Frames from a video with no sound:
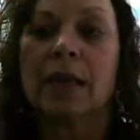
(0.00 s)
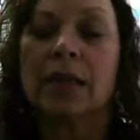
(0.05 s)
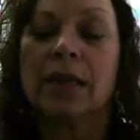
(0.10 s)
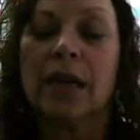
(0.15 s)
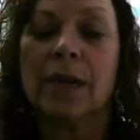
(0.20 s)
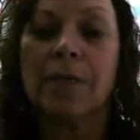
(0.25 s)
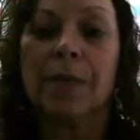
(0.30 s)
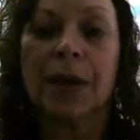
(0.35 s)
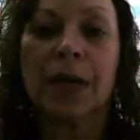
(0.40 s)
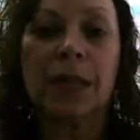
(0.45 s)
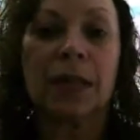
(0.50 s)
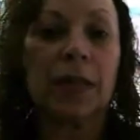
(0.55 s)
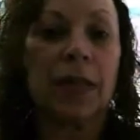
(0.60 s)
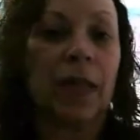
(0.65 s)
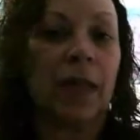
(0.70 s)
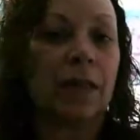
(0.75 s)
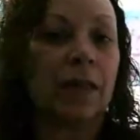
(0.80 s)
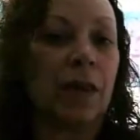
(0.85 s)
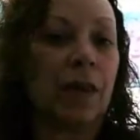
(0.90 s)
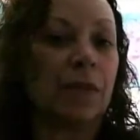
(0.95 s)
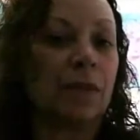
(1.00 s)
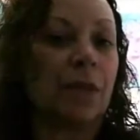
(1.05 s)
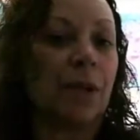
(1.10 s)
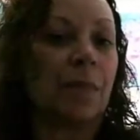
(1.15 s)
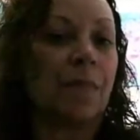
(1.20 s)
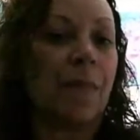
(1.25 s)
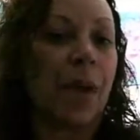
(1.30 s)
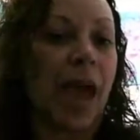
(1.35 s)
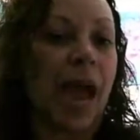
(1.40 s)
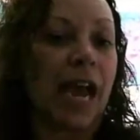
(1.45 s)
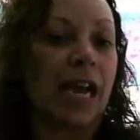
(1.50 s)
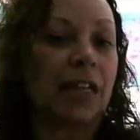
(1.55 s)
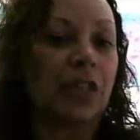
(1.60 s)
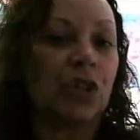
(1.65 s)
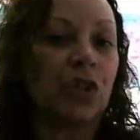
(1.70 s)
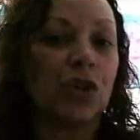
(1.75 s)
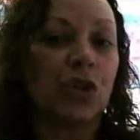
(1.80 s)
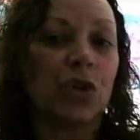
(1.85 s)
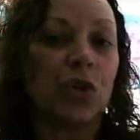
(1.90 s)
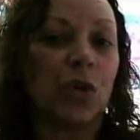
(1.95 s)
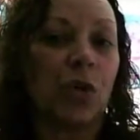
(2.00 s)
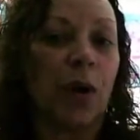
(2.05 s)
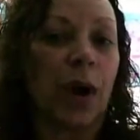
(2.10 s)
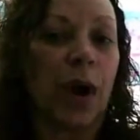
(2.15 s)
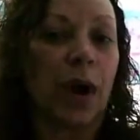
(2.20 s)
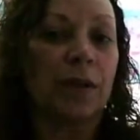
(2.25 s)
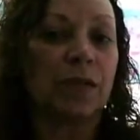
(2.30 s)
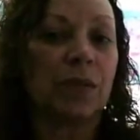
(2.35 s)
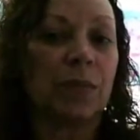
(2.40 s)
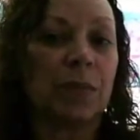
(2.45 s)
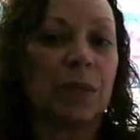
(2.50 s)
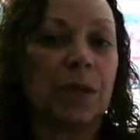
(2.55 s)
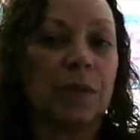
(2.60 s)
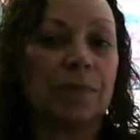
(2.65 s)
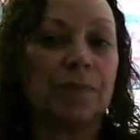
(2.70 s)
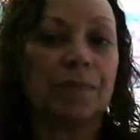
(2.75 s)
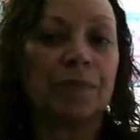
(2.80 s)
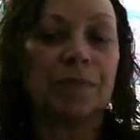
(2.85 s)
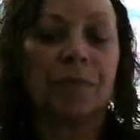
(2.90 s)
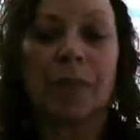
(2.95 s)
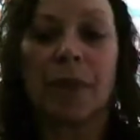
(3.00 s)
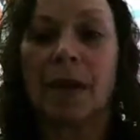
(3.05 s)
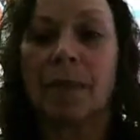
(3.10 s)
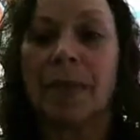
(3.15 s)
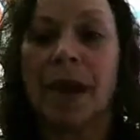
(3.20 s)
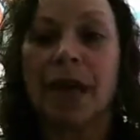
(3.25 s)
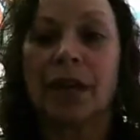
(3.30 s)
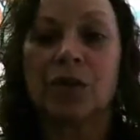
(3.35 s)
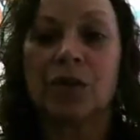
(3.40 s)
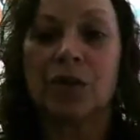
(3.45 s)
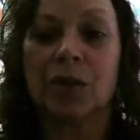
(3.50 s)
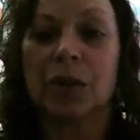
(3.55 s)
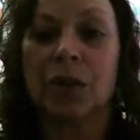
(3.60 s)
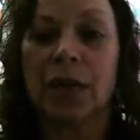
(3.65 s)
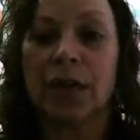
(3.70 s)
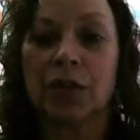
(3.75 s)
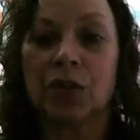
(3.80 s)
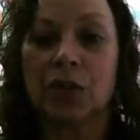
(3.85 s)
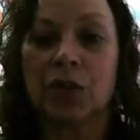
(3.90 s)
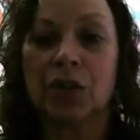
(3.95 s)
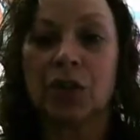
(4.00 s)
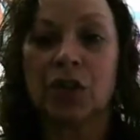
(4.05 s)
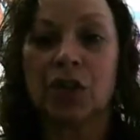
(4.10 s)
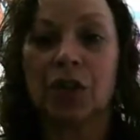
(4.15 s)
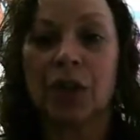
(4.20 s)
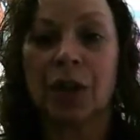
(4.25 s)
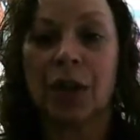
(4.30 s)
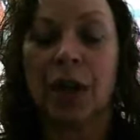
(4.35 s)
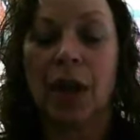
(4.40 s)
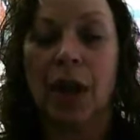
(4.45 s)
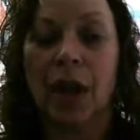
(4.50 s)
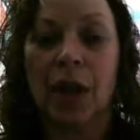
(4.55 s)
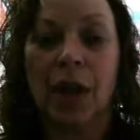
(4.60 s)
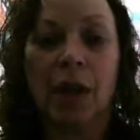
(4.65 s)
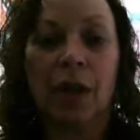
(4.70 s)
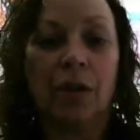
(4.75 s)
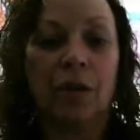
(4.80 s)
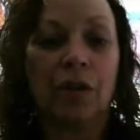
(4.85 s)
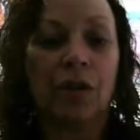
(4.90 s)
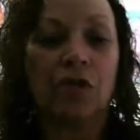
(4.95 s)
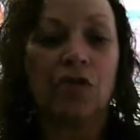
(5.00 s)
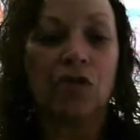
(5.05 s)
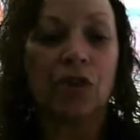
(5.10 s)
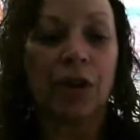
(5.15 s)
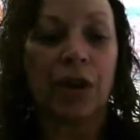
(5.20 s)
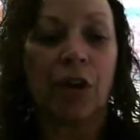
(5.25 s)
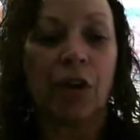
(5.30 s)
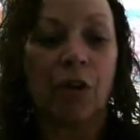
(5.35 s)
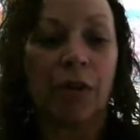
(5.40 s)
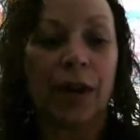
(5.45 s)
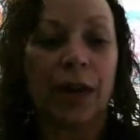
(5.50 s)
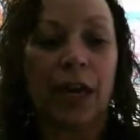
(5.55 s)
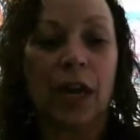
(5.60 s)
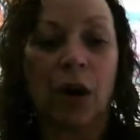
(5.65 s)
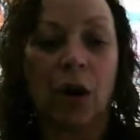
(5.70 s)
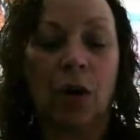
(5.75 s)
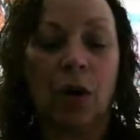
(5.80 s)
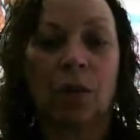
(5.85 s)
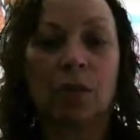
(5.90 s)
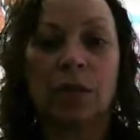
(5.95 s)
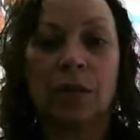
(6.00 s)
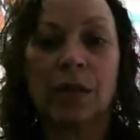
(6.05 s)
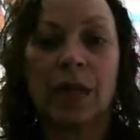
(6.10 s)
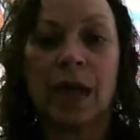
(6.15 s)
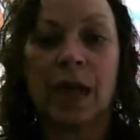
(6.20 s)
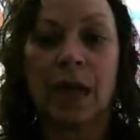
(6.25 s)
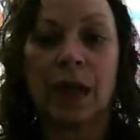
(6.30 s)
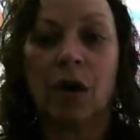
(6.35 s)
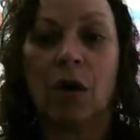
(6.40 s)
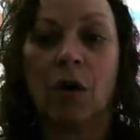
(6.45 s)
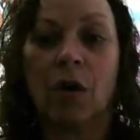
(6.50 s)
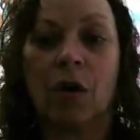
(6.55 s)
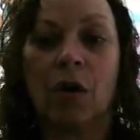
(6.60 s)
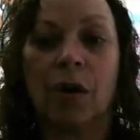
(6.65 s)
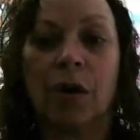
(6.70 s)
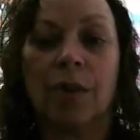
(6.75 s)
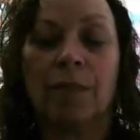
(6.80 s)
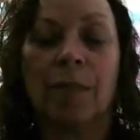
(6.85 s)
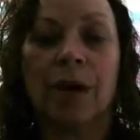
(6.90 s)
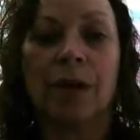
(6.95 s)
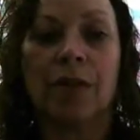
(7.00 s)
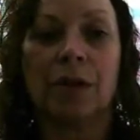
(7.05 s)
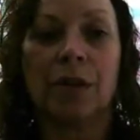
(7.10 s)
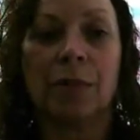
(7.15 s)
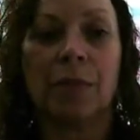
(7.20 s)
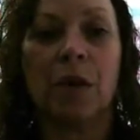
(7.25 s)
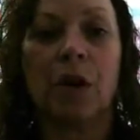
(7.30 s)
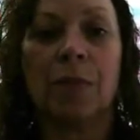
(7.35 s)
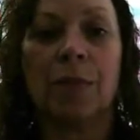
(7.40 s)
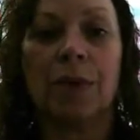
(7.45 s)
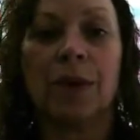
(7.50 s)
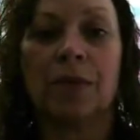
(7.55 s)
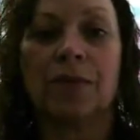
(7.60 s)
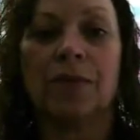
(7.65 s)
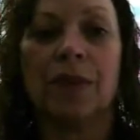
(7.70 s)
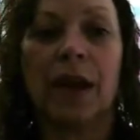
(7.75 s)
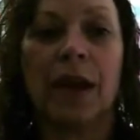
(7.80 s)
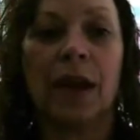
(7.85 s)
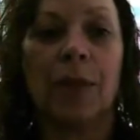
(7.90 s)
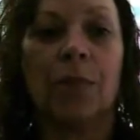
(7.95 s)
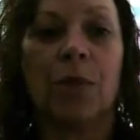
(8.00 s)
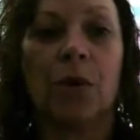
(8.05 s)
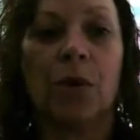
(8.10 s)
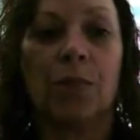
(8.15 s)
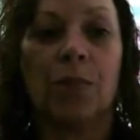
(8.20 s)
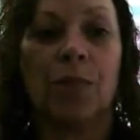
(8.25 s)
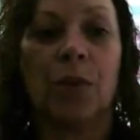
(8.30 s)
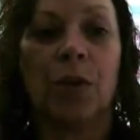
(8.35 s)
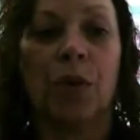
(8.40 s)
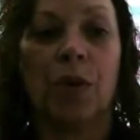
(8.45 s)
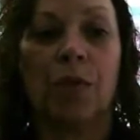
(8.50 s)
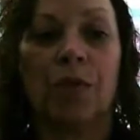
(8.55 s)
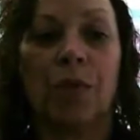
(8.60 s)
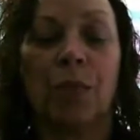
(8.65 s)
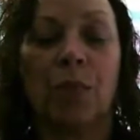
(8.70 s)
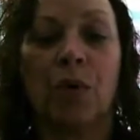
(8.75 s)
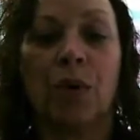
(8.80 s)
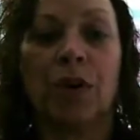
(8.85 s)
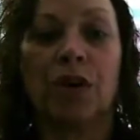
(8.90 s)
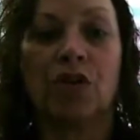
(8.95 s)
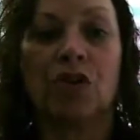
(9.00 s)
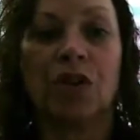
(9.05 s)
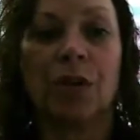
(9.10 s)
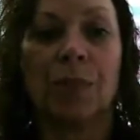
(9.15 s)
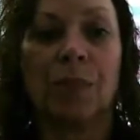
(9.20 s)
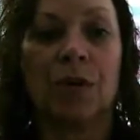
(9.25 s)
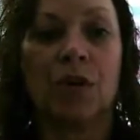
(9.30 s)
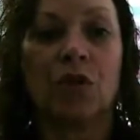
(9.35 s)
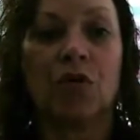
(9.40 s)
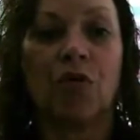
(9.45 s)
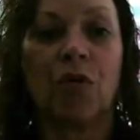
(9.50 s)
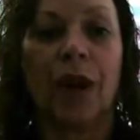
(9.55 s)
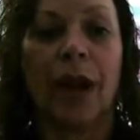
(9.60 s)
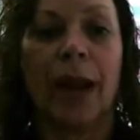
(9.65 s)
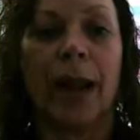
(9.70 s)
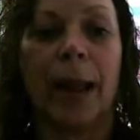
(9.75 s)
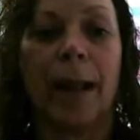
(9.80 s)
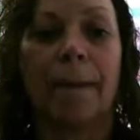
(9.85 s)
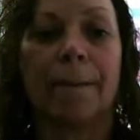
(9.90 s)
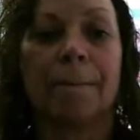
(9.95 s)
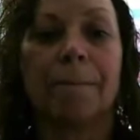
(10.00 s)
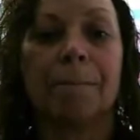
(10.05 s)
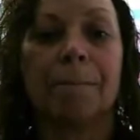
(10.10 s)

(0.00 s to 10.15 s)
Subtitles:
Typically, there's a master craftsman, master electrician, who usually already holds that card by the Department of Labor, Bureau of Apprenticeship and Training.